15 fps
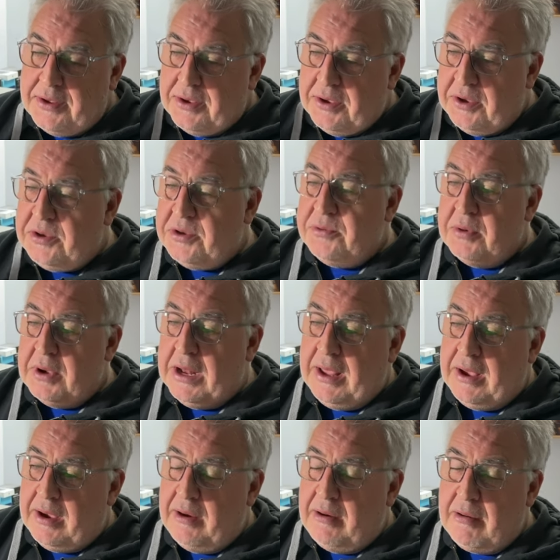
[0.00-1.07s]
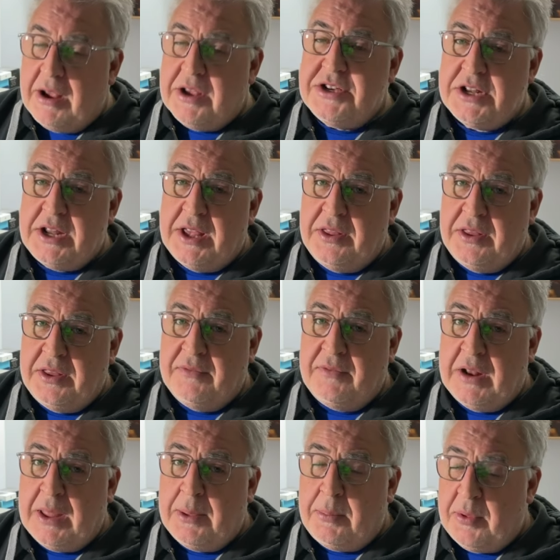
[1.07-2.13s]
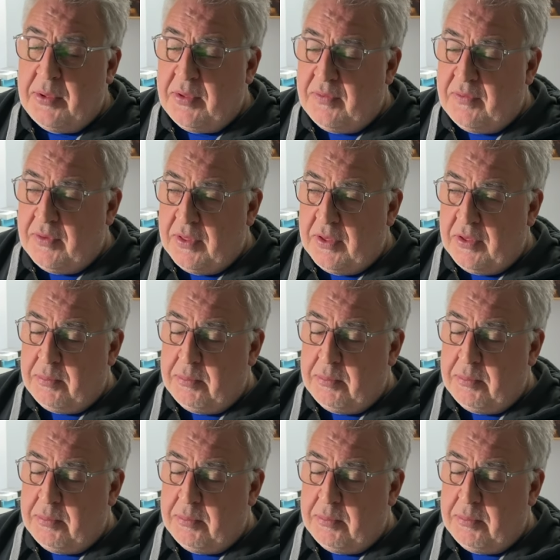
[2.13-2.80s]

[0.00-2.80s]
you should really congratulate the developers for this,